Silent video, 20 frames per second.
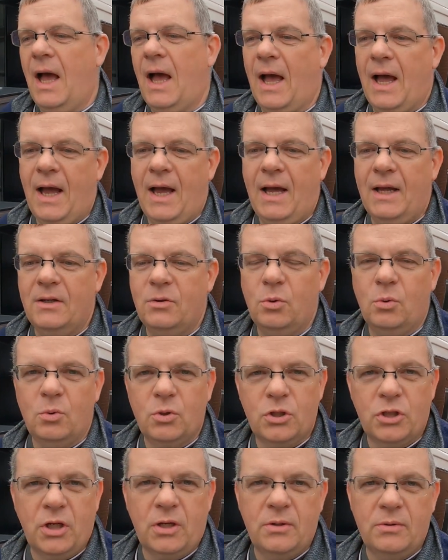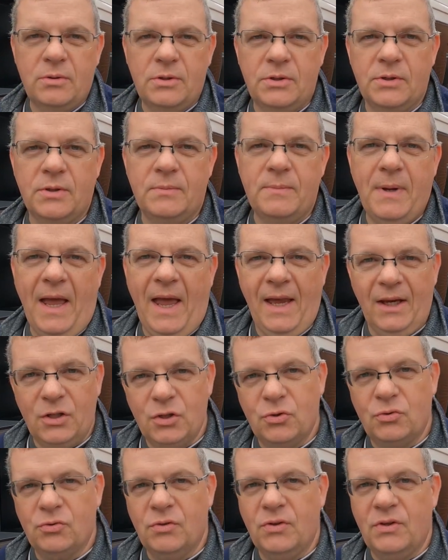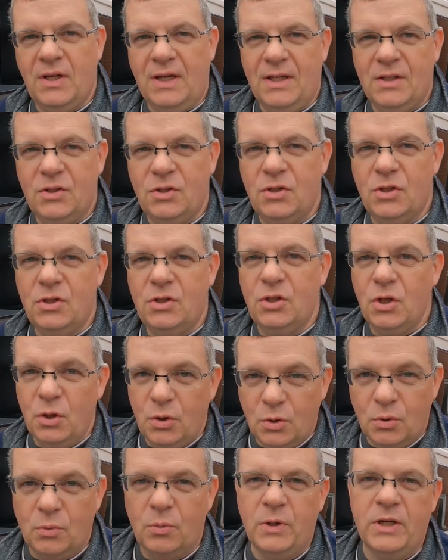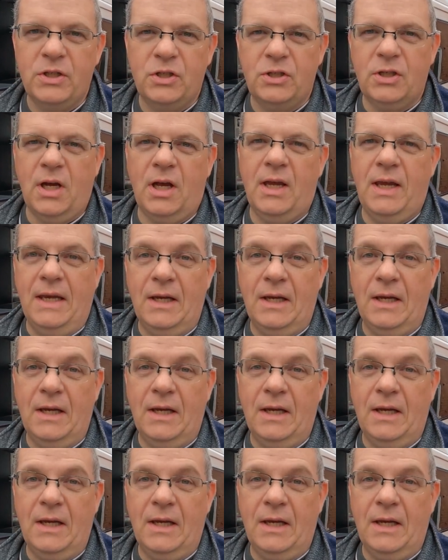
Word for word: and also some extra things to do which uh,